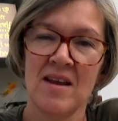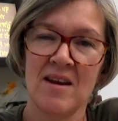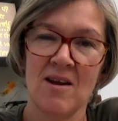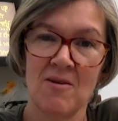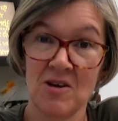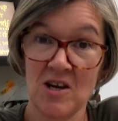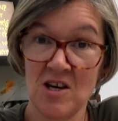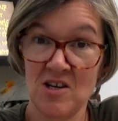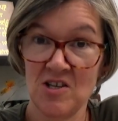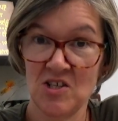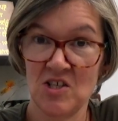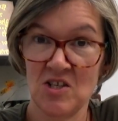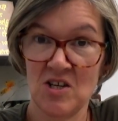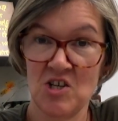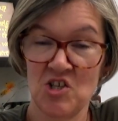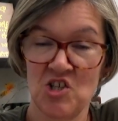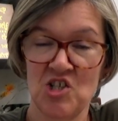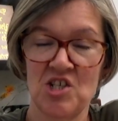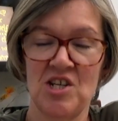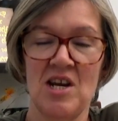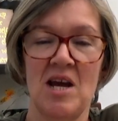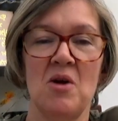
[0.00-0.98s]
I'm going to
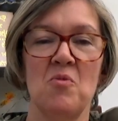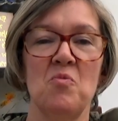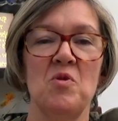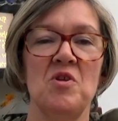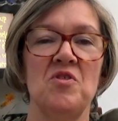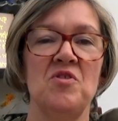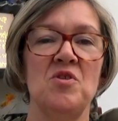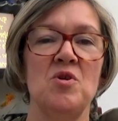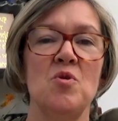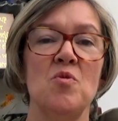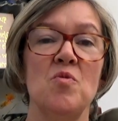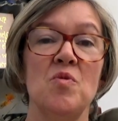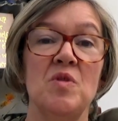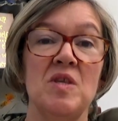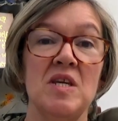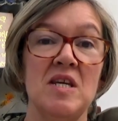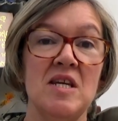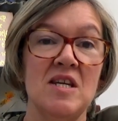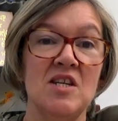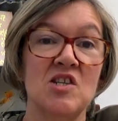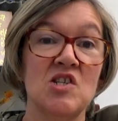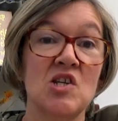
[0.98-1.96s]
share with you
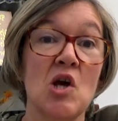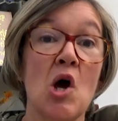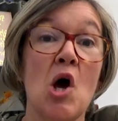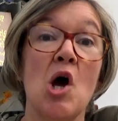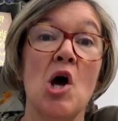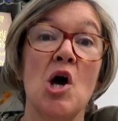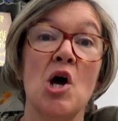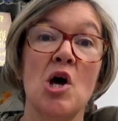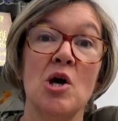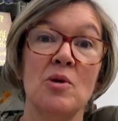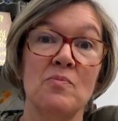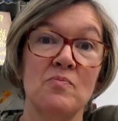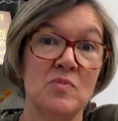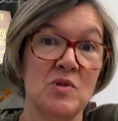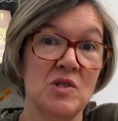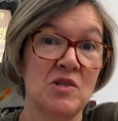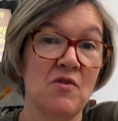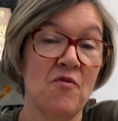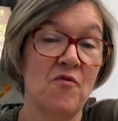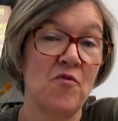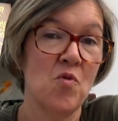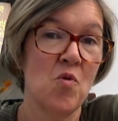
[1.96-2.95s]
the
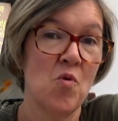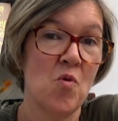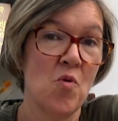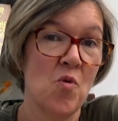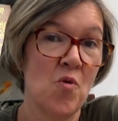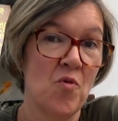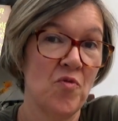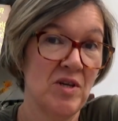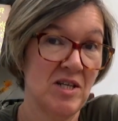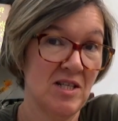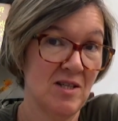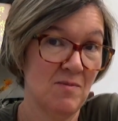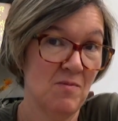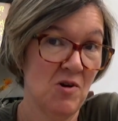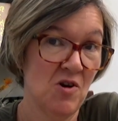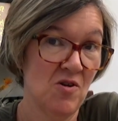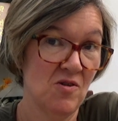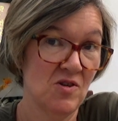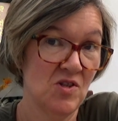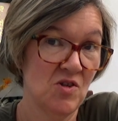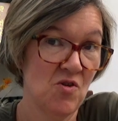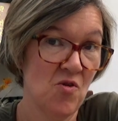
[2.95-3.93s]
terms for this
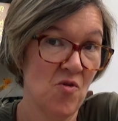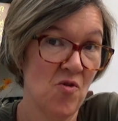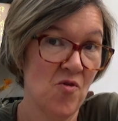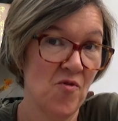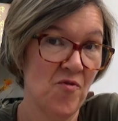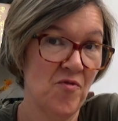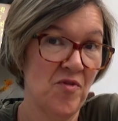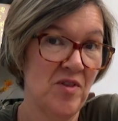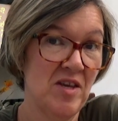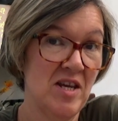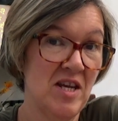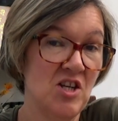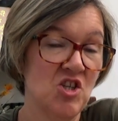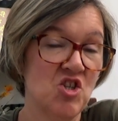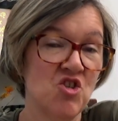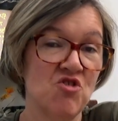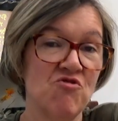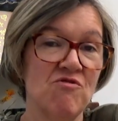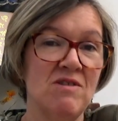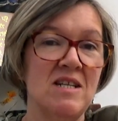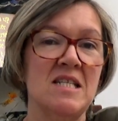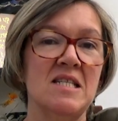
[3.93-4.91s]
part of the
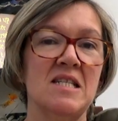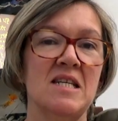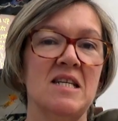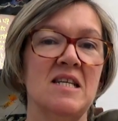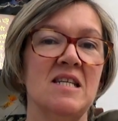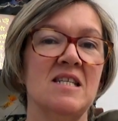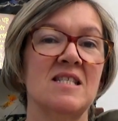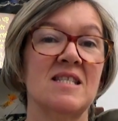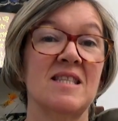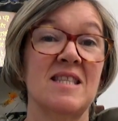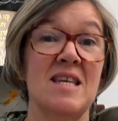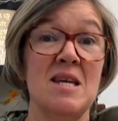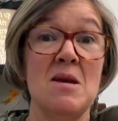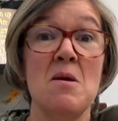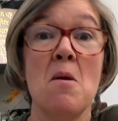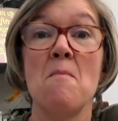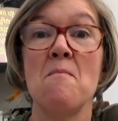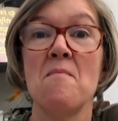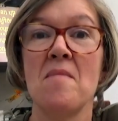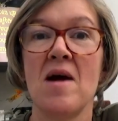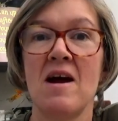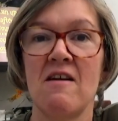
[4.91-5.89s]
treaties, the
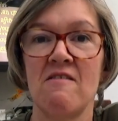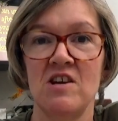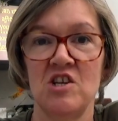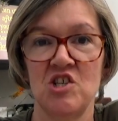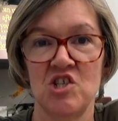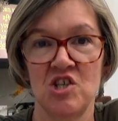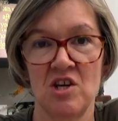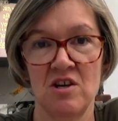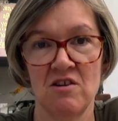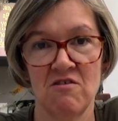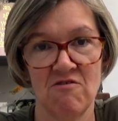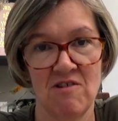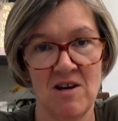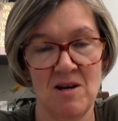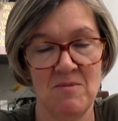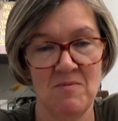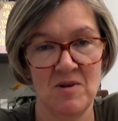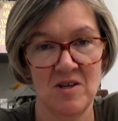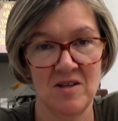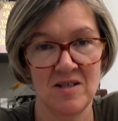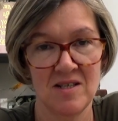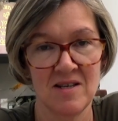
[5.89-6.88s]
marriage
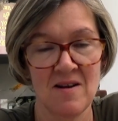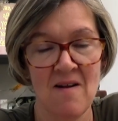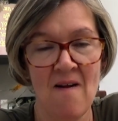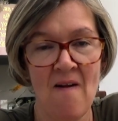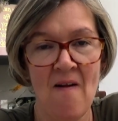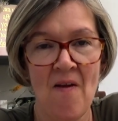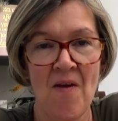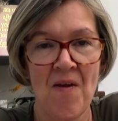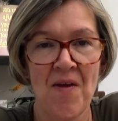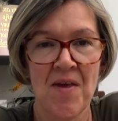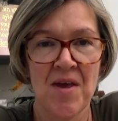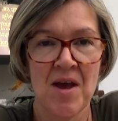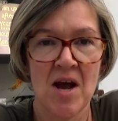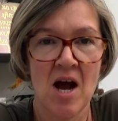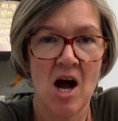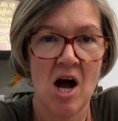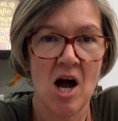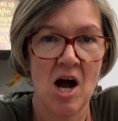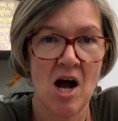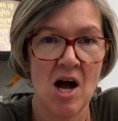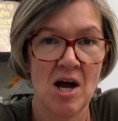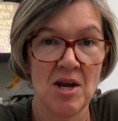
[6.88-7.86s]
agreement.
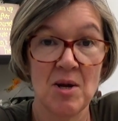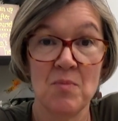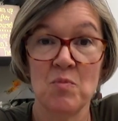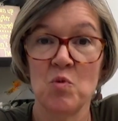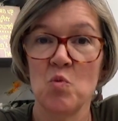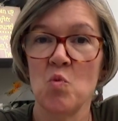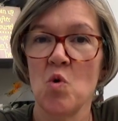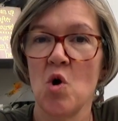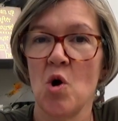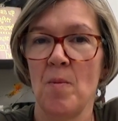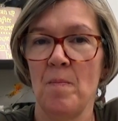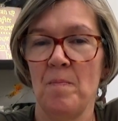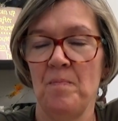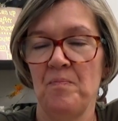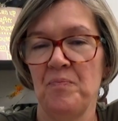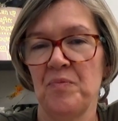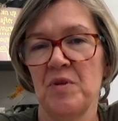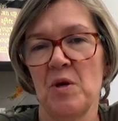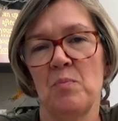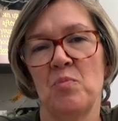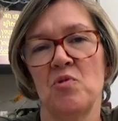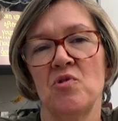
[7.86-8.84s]
Uh, number one,
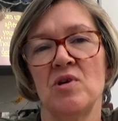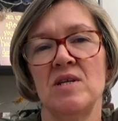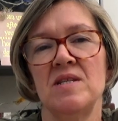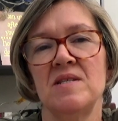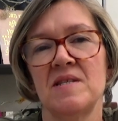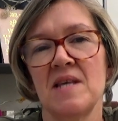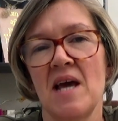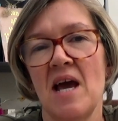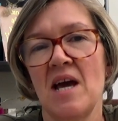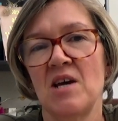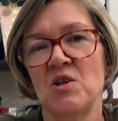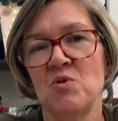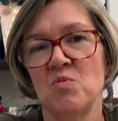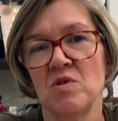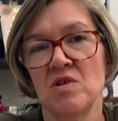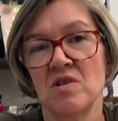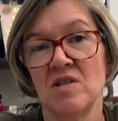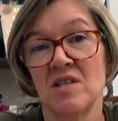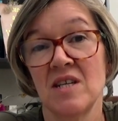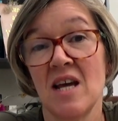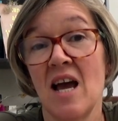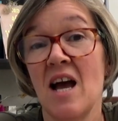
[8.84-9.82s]
that Prince
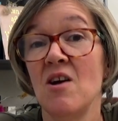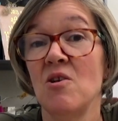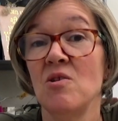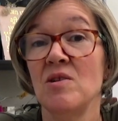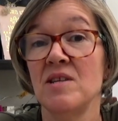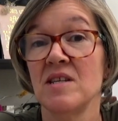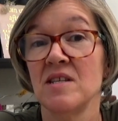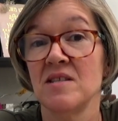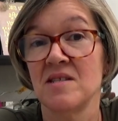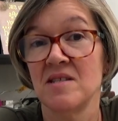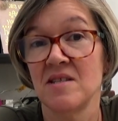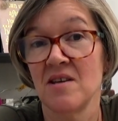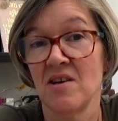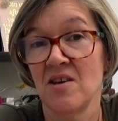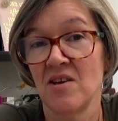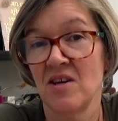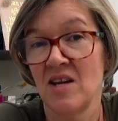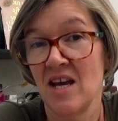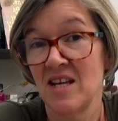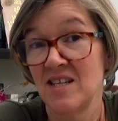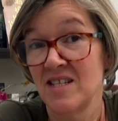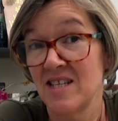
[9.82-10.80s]
Edward, eldest
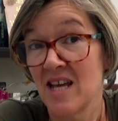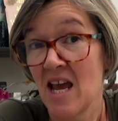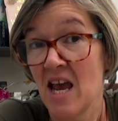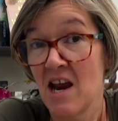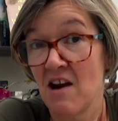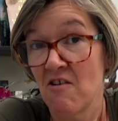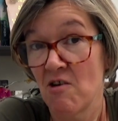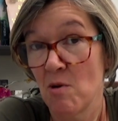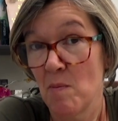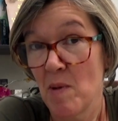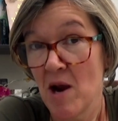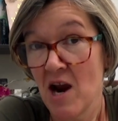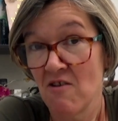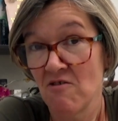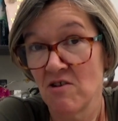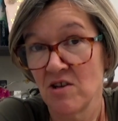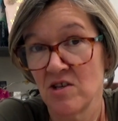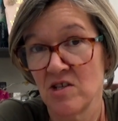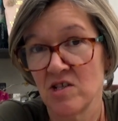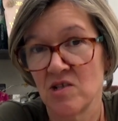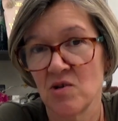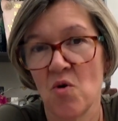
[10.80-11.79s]
son and heir
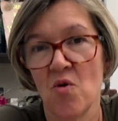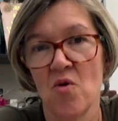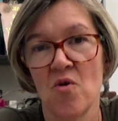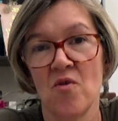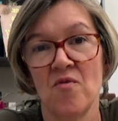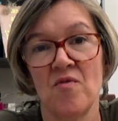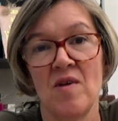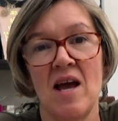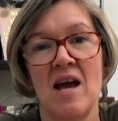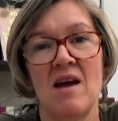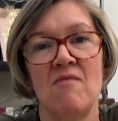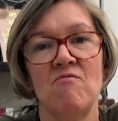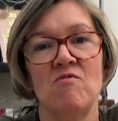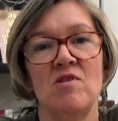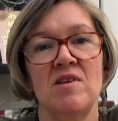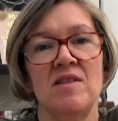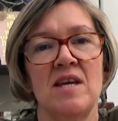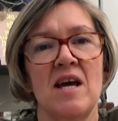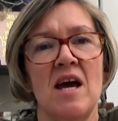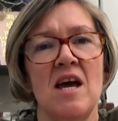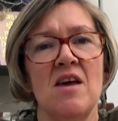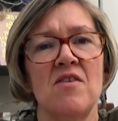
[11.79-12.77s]
apparent of Henry
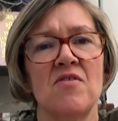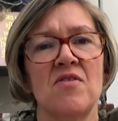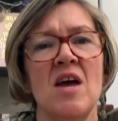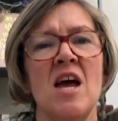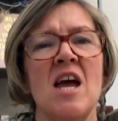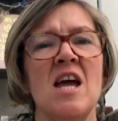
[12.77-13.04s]
VIII,